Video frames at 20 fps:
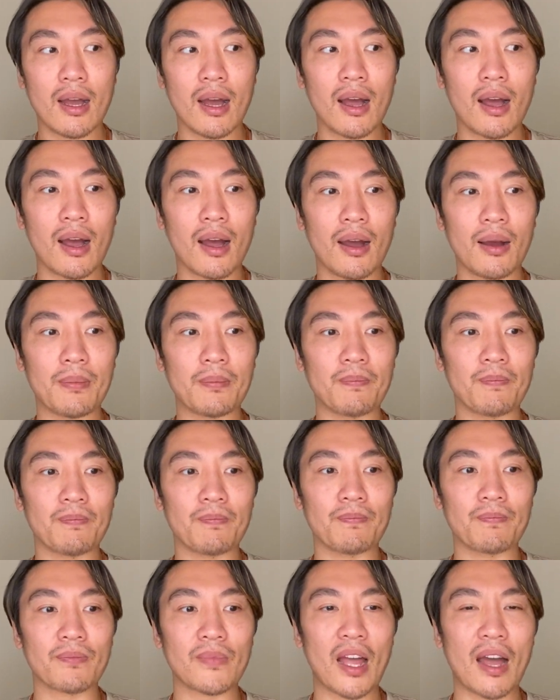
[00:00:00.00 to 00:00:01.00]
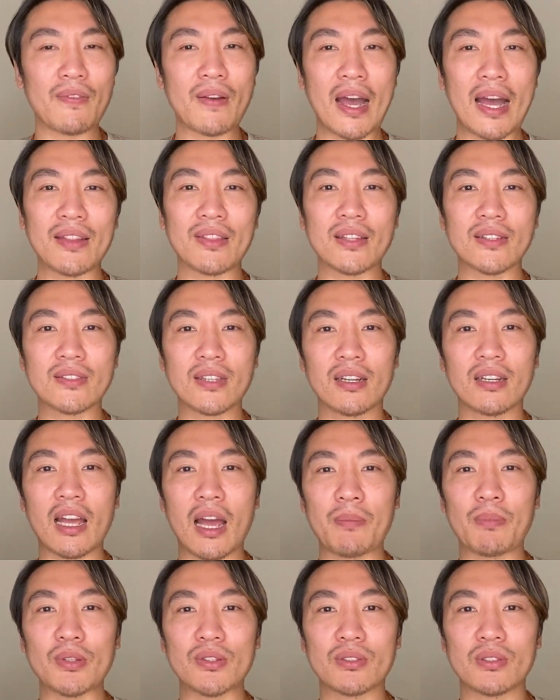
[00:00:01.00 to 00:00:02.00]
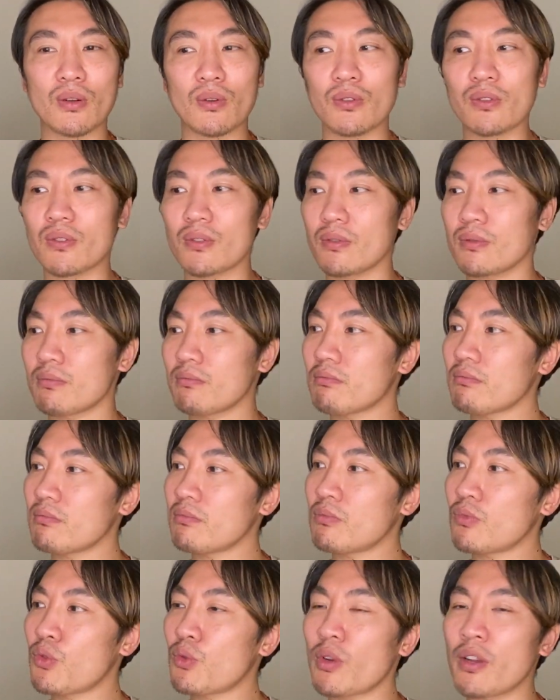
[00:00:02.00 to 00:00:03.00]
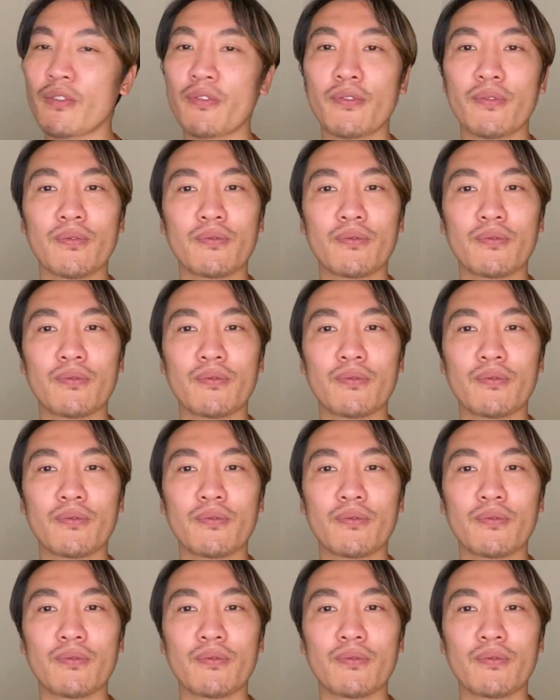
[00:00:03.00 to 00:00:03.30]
I've had this kind of episode three,